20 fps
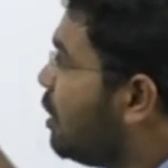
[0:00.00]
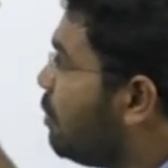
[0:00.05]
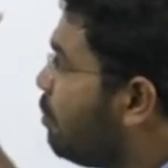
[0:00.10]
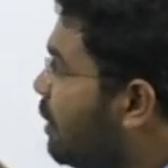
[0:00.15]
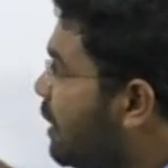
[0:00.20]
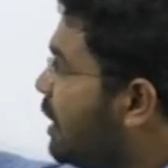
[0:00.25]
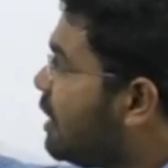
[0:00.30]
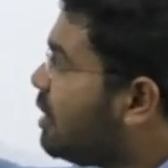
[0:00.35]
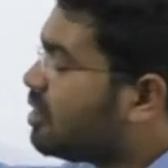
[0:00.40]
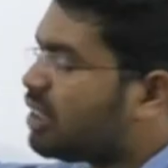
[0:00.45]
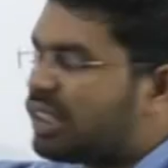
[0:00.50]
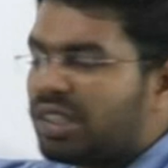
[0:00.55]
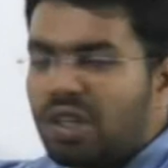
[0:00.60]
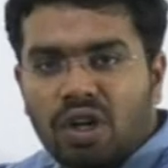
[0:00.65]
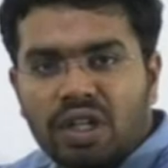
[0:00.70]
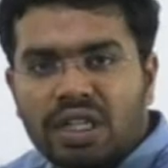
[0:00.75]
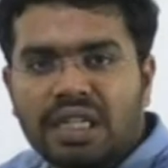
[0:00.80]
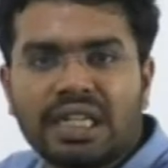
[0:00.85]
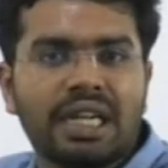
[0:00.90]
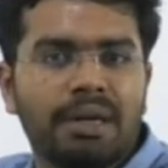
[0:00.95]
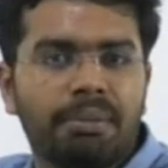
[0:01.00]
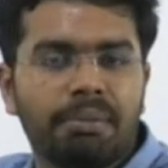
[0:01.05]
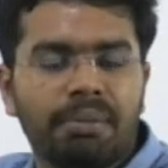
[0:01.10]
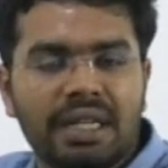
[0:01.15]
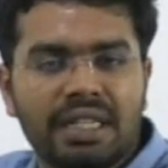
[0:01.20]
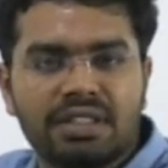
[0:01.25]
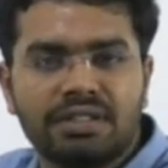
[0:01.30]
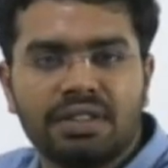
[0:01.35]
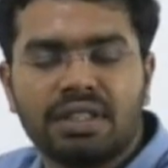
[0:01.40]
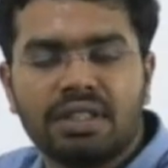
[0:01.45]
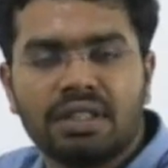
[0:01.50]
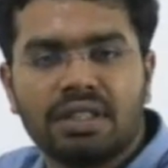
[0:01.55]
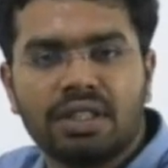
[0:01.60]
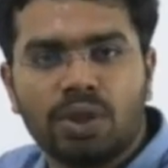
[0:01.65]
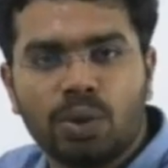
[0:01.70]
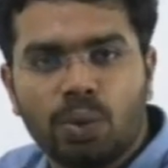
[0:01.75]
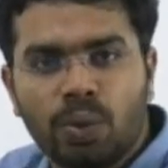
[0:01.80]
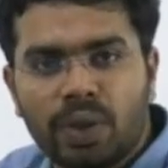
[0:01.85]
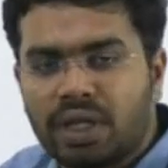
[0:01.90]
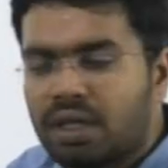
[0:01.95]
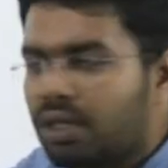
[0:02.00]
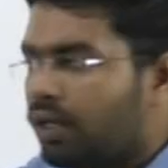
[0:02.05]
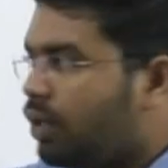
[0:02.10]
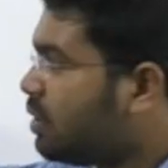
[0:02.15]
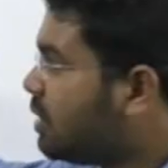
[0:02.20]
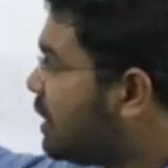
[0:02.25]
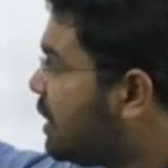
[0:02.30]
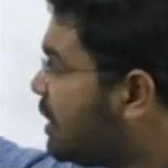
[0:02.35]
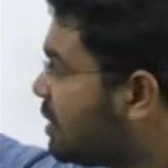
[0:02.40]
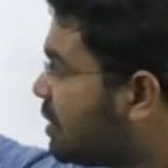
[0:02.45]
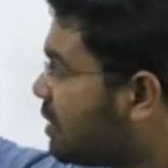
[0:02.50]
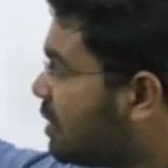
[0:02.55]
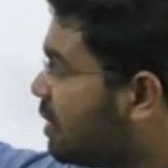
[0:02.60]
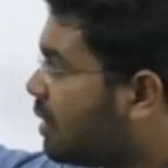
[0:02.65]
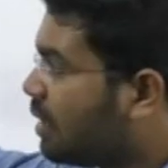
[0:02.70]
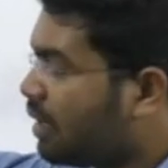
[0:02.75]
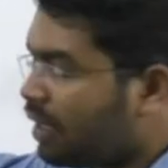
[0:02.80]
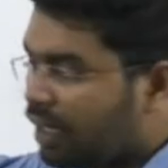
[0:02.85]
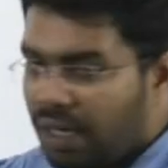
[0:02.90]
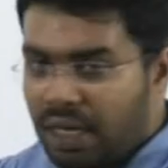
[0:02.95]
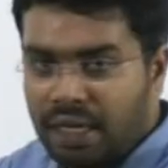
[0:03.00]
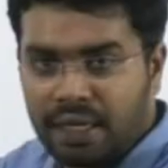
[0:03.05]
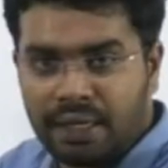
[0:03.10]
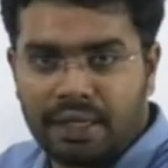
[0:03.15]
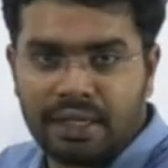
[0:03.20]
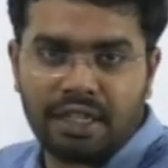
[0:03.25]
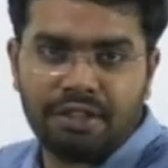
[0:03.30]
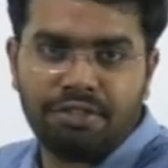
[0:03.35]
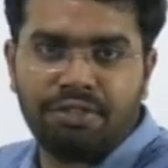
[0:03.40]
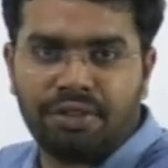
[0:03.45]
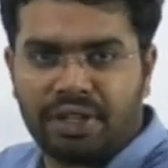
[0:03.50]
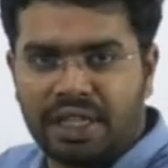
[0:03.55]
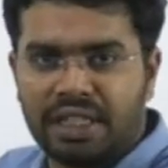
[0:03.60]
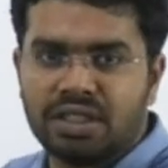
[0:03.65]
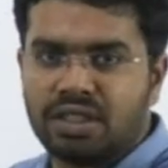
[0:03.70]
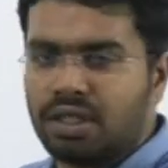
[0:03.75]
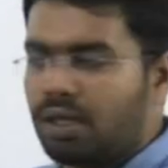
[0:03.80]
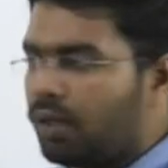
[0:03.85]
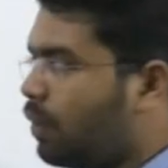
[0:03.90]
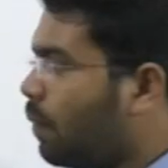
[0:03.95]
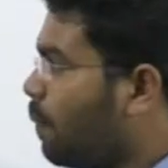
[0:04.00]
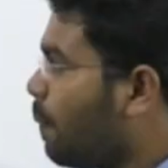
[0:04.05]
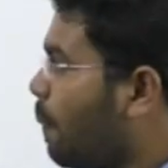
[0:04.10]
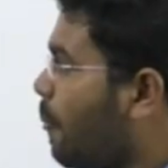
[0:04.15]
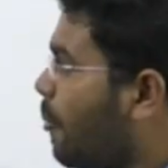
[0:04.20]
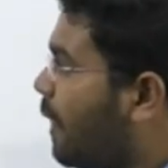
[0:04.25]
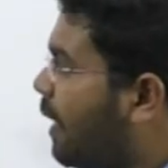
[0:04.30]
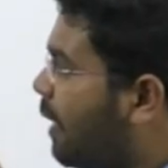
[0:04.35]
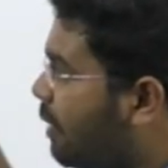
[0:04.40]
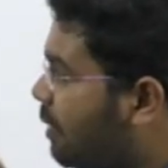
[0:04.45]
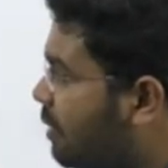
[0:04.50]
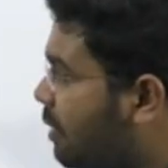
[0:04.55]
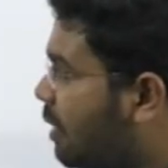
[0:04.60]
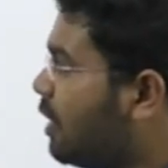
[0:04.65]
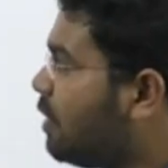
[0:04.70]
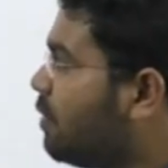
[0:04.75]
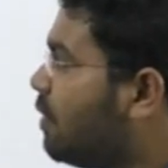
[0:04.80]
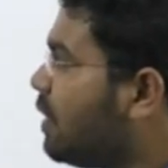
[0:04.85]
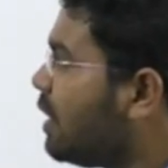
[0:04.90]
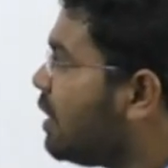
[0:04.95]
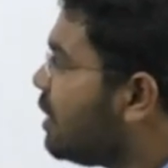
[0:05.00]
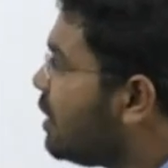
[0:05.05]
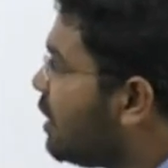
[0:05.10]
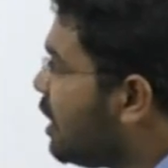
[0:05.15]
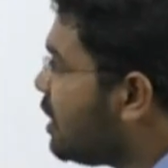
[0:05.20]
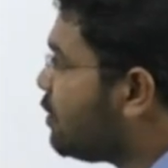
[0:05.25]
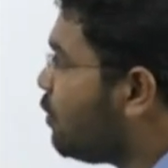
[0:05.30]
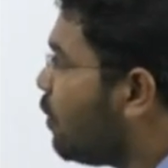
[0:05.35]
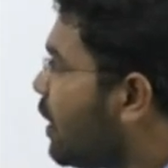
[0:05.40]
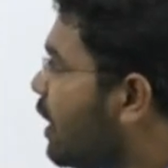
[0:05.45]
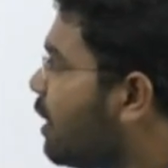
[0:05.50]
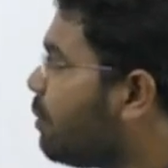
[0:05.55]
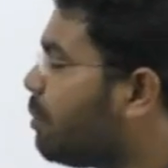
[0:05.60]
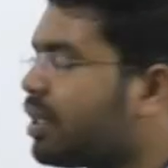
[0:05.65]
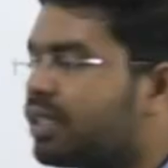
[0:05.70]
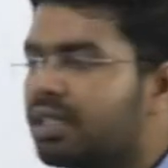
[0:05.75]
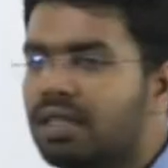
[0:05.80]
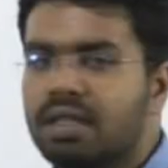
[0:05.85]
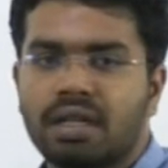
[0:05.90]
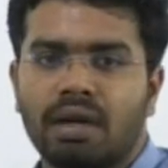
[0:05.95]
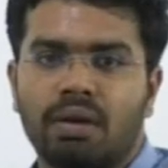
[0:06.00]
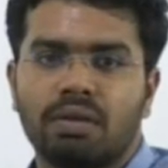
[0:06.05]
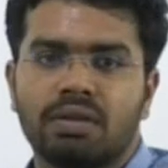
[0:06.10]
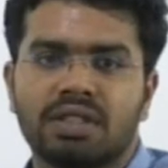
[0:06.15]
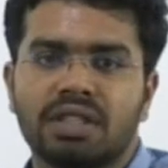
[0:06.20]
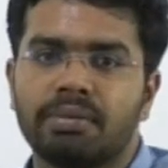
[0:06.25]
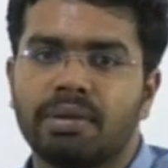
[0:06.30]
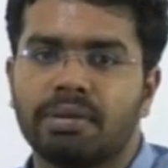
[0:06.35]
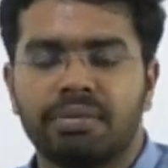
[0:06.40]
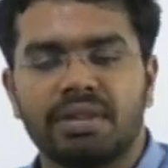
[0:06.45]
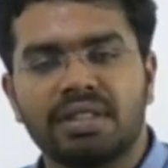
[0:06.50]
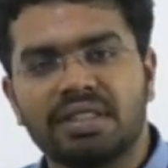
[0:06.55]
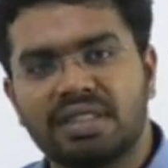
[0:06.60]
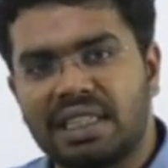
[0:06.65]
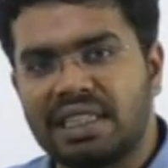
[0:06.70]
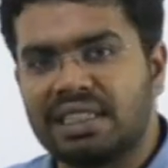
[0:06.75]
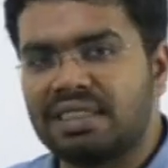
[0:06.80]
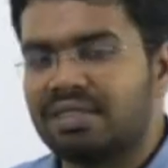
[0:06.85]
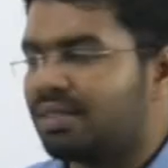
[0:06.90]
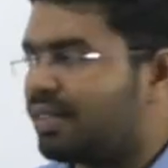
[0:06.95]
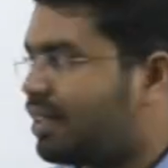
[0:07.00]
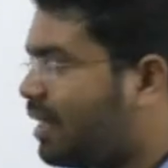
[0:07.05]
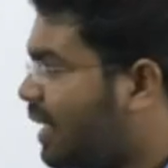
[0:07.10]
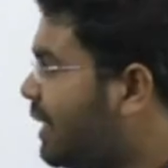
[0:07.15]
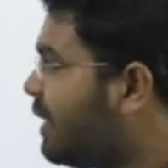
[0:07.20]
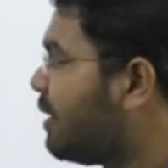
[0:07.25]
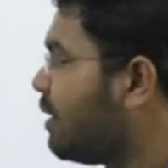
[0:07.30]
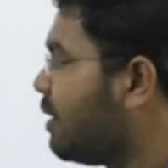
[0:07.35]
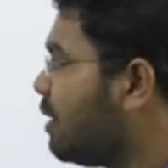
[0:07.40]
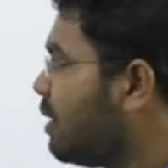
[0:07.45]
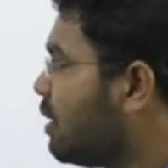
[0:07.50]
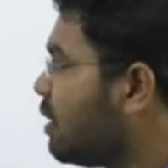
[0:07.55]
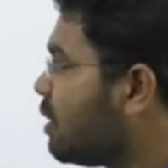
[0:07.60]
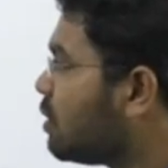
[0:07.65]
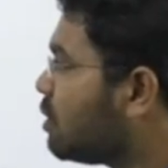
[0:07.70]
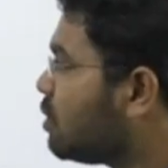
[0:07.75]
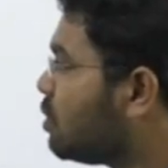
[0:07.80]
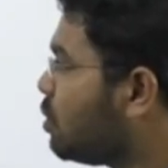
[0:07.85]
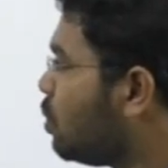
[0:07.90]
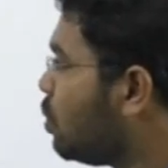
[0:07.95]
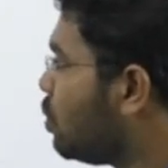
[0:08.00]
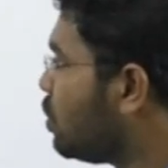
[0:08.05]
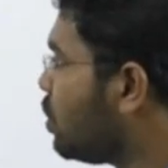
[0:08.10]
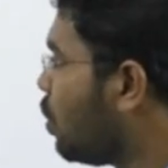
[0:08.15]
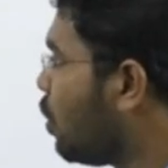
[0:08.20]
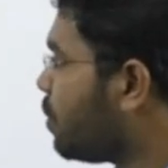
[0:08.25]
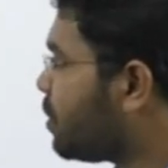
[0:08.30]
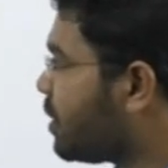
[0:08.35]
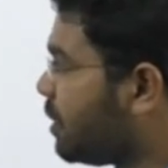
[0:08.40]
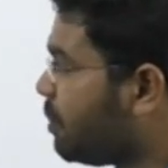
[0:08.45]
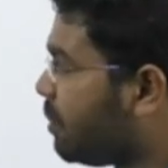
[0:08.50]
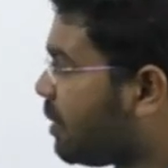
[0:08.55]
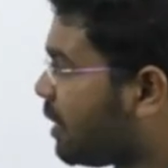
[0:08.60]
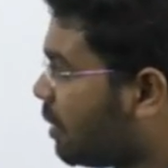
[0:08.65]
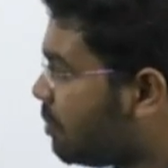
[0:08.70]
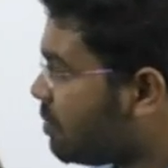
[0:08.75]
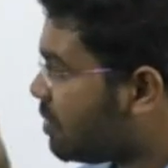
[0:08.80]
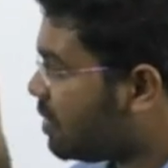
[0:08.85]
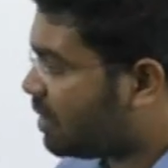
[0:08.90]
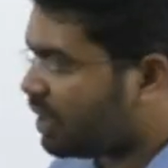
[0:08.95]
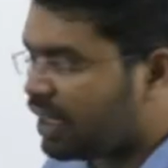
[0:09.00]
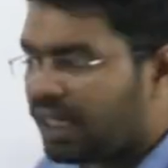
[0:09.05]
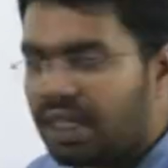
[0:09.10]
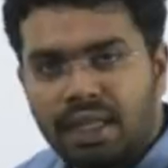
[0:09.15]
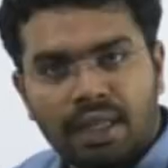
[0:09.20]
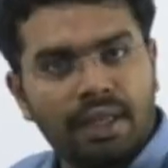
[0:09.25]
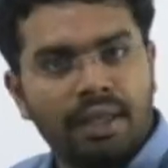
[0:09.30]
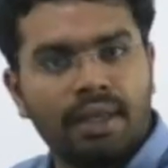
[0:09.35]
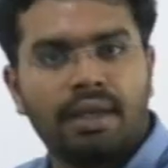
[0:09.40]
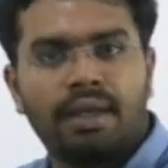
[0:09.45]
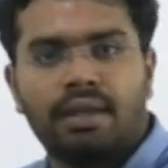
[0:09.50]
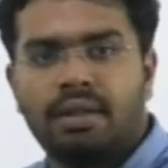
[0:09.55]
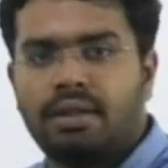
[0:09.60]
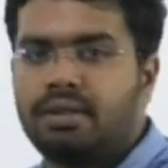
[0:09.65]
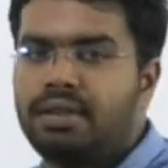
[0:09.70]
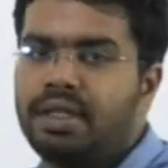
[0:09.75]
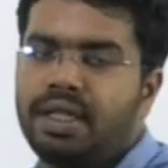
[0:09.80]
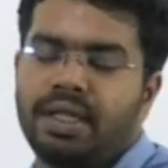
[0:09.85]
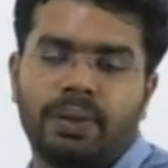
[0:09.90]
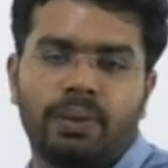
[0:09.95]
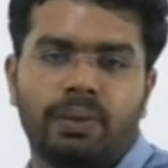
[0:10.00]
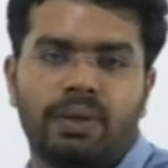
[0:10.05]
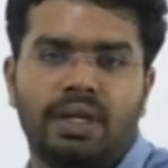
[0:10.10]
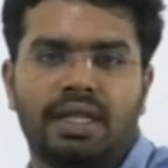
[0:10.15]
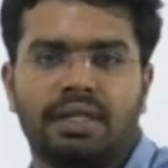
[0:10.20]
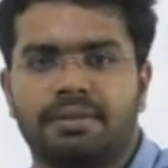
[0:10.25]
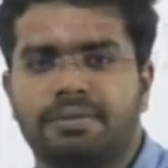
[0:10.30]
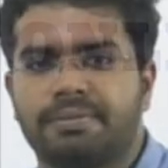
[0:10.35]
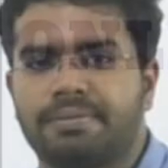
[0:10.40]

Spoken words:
but it is not in compliance with UN clause. It is under a French law. And third one, India is one among the council members. That is right. So the option becomes C, 3 only.